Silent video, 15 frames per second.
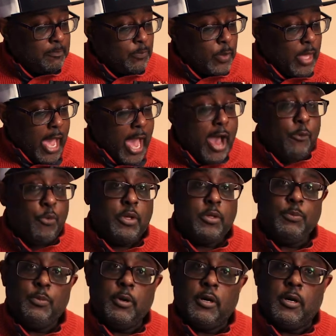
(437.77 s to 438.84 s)
I would
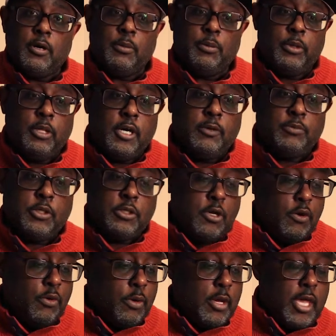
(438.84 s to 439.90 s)
love to
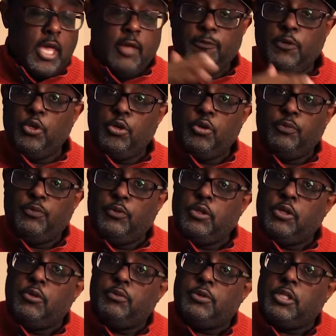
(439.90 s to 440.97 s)
know if you
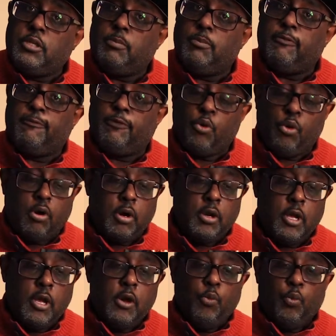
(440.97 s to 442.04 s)
used them before,
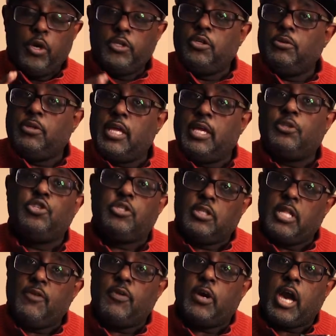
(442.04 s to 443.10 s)
what you think. Just
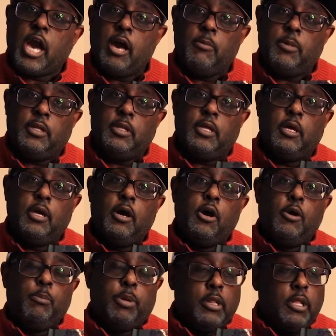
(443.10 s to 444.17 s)
leave a comment
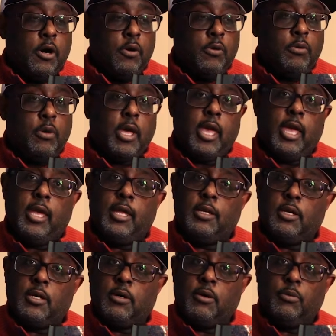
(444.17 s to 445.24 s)
below
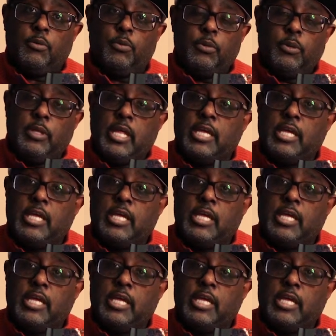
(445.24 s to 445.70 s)
and let's